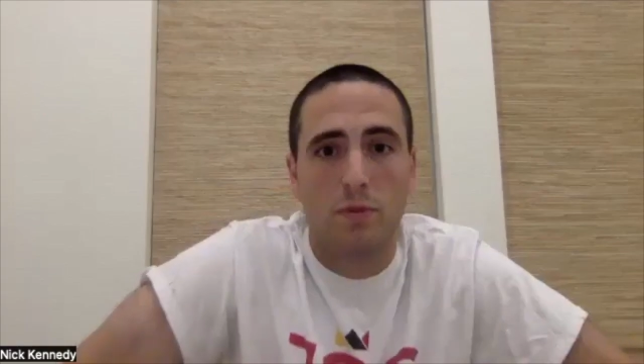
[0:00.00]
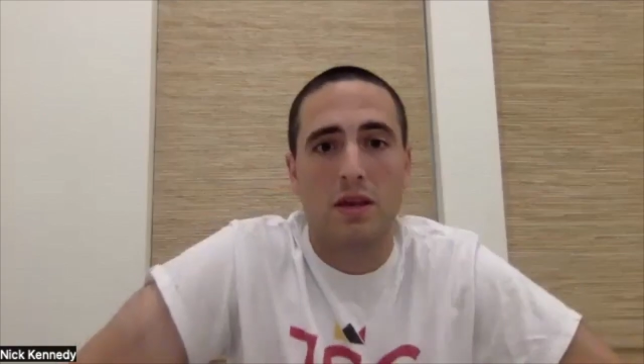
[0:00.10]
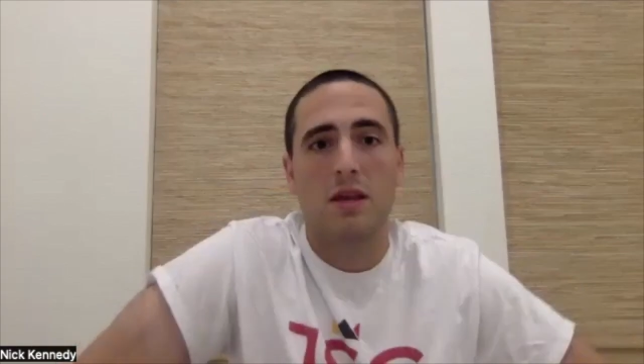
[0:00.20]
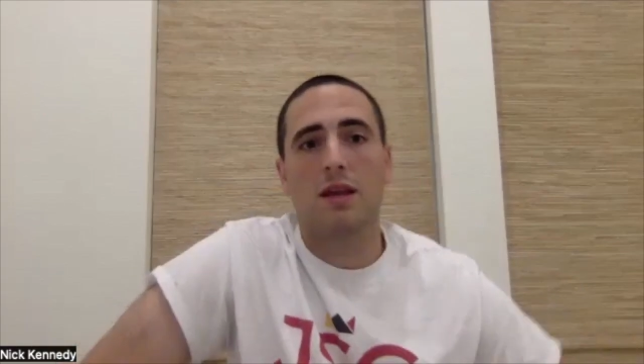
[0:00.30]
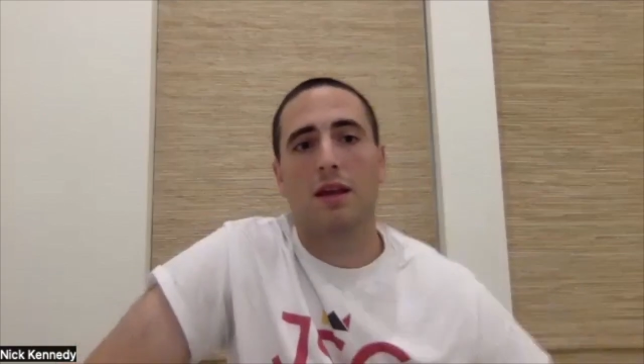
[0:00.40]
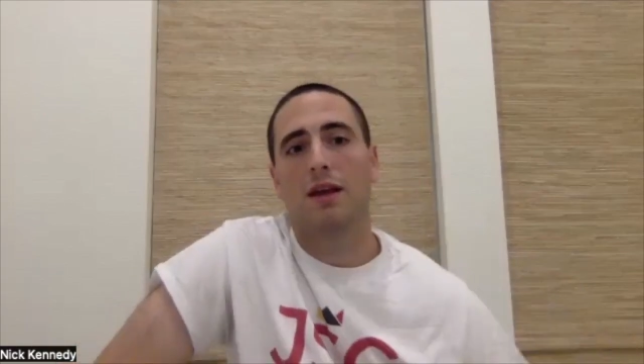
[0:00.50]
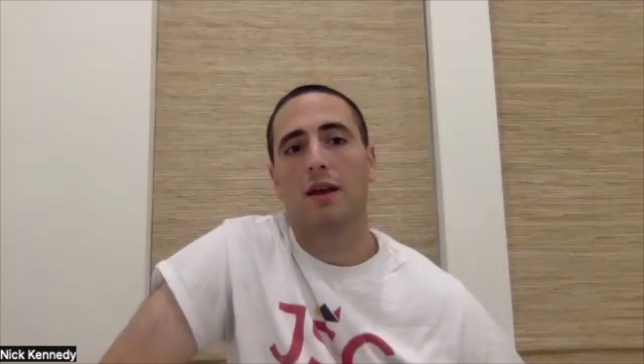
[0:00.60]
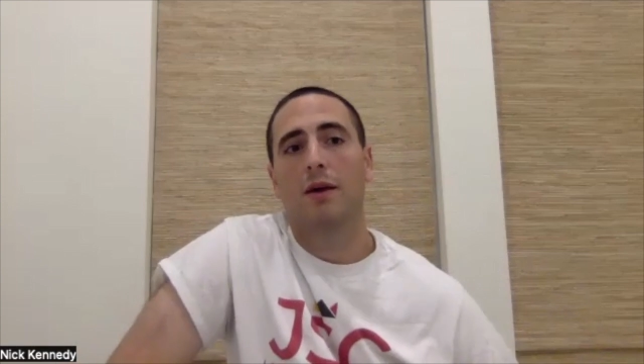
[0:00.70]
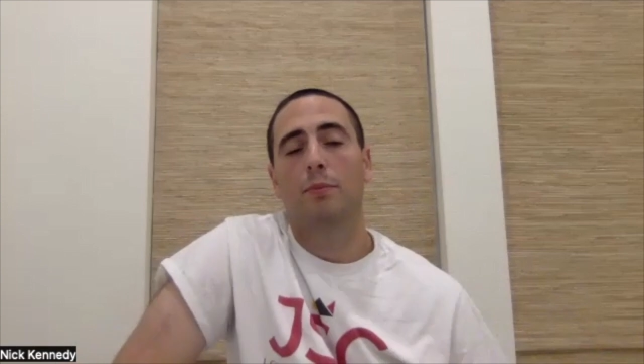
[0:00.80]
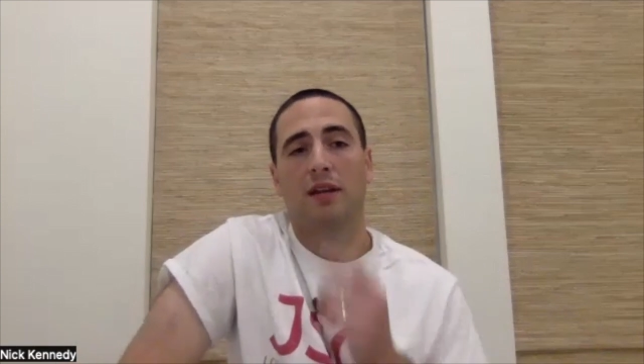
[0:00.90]
be
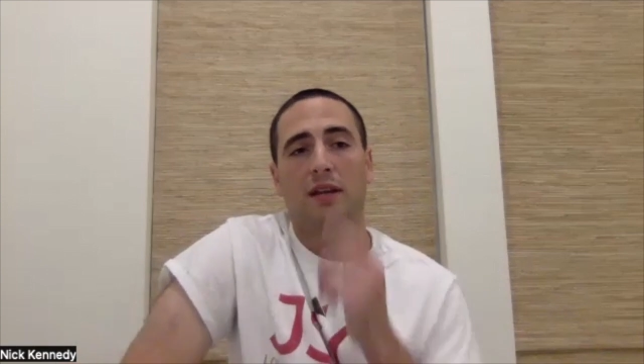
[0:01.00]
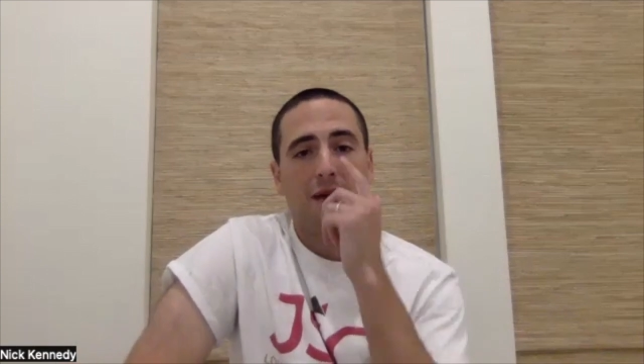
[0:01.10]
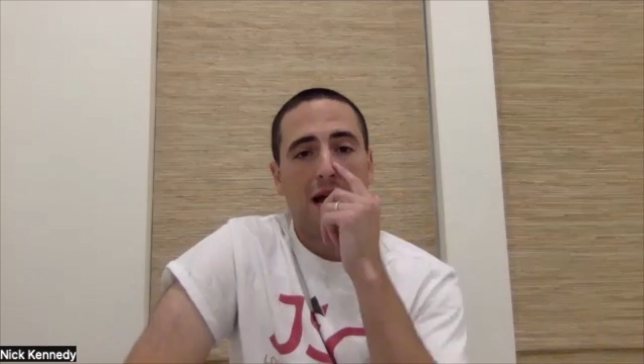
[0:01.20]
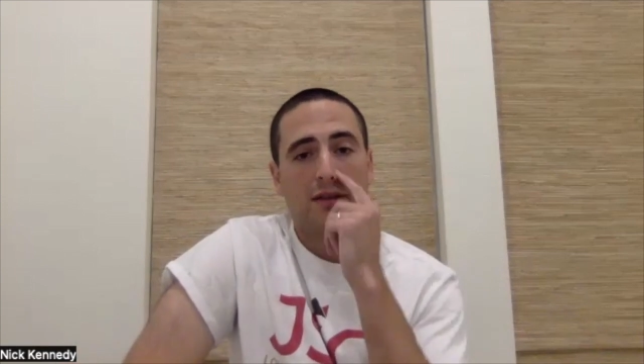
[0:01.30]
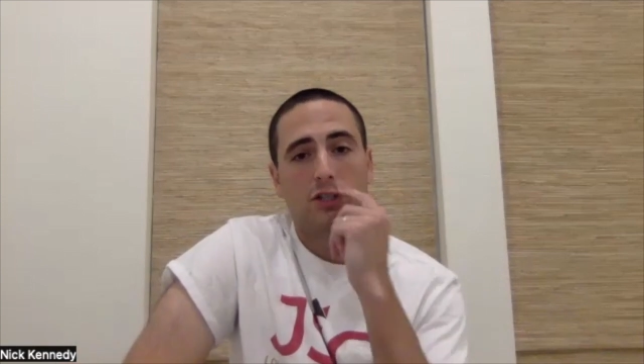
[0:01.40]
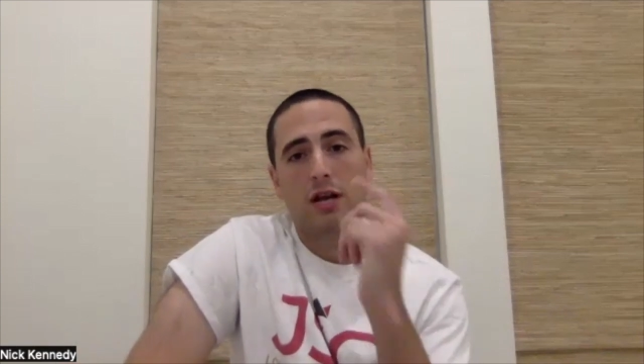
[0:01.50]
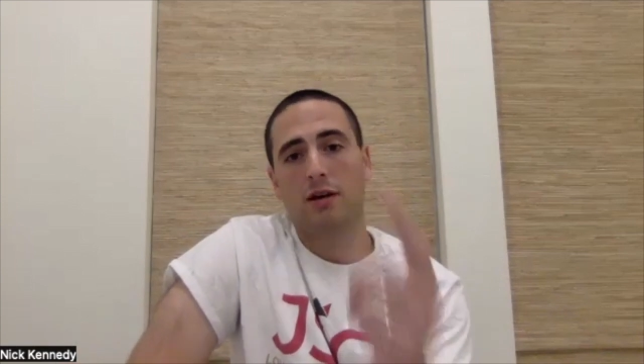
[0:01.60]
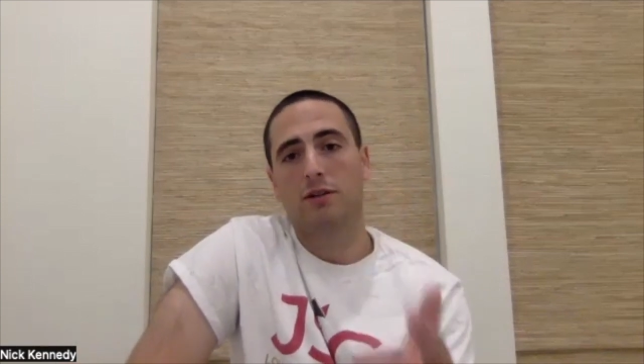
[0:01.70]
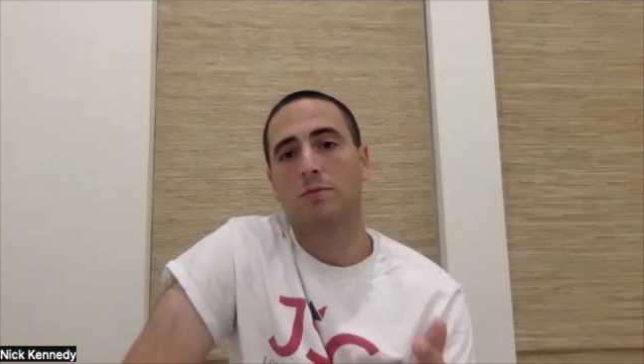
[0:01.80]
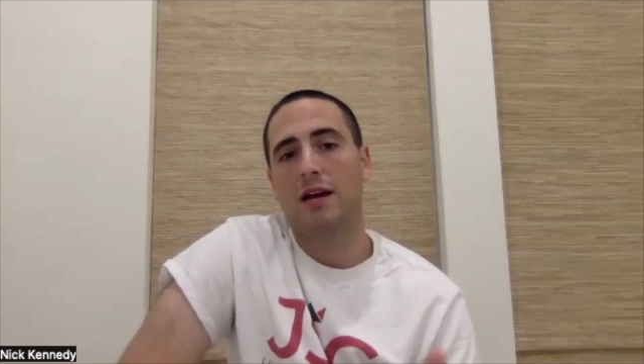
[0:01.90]
bringing back the
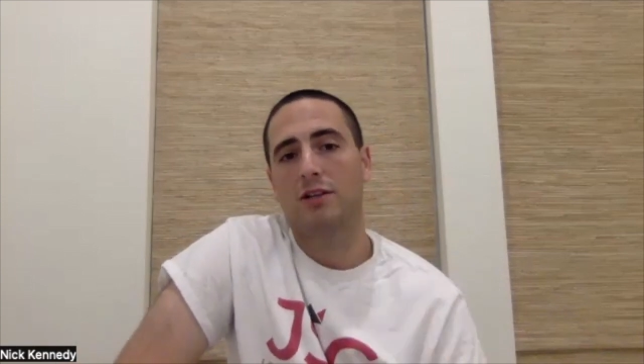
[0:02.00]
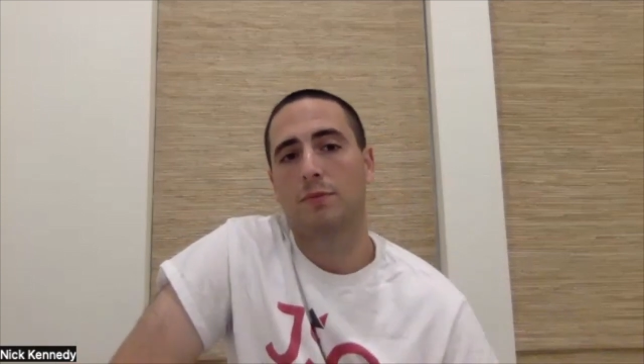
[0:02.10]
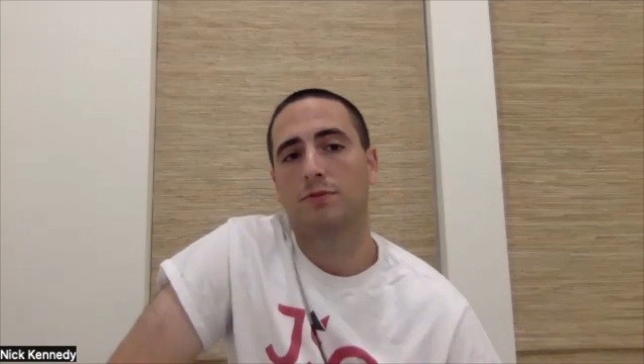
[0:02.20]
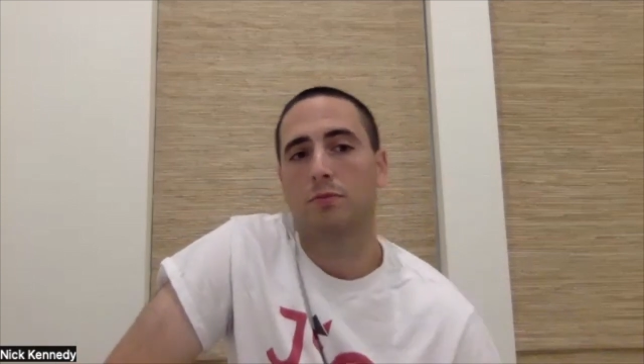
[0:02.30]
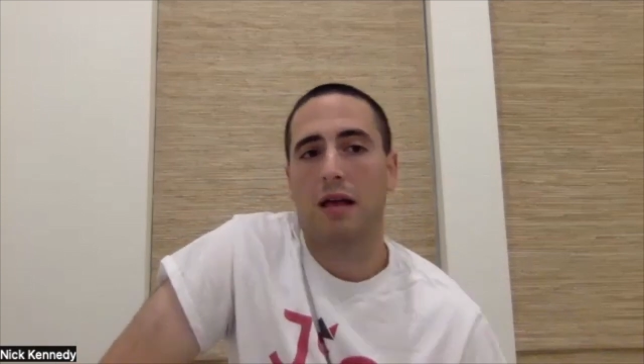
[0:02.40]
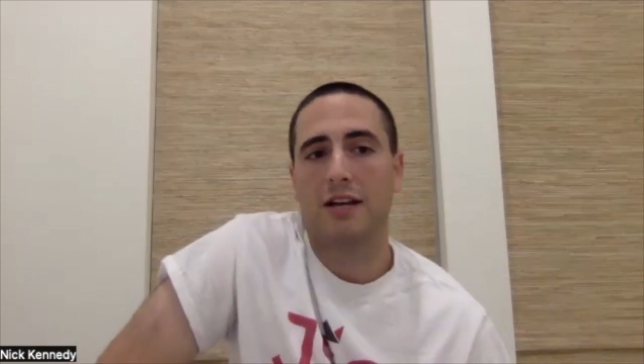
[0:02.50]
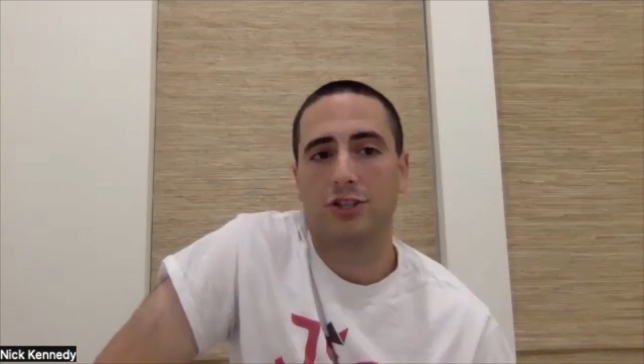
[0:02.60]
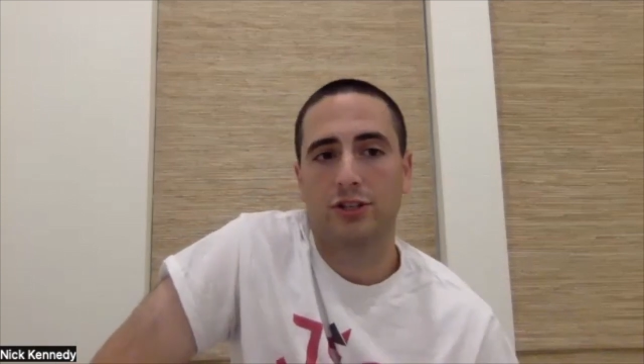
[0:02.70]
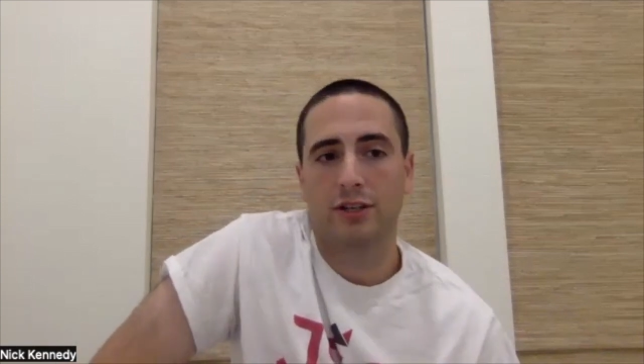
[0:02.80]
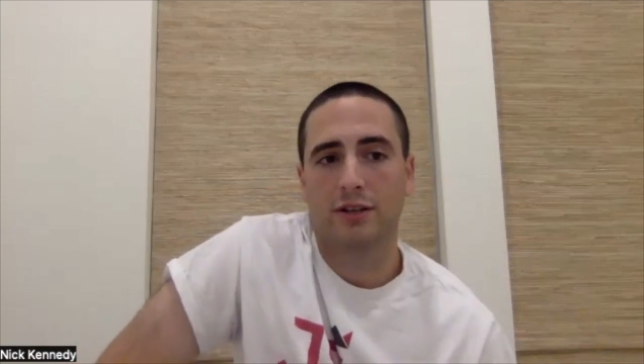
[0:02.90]
challenge matchups from
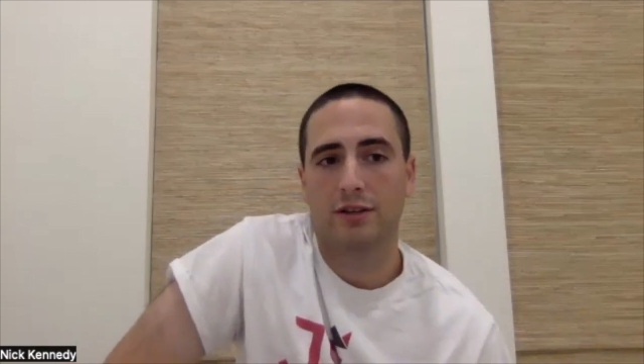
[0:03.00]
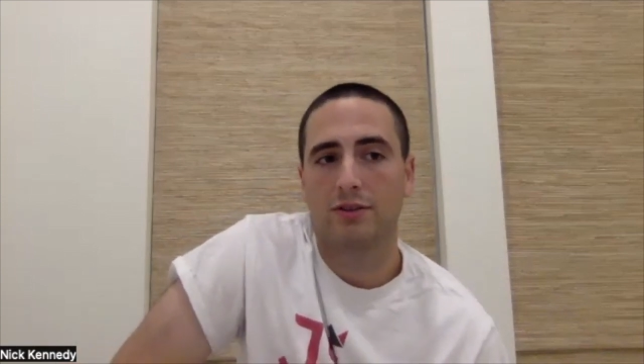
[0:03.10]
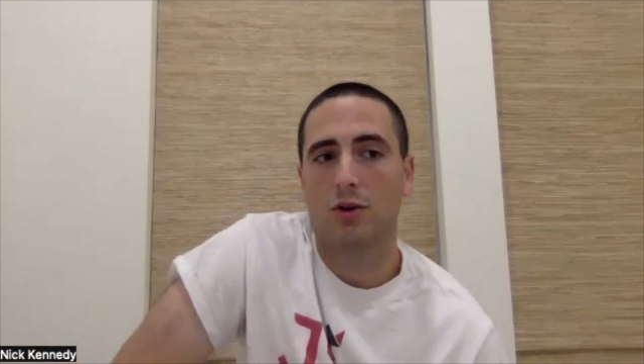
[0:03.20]
last year.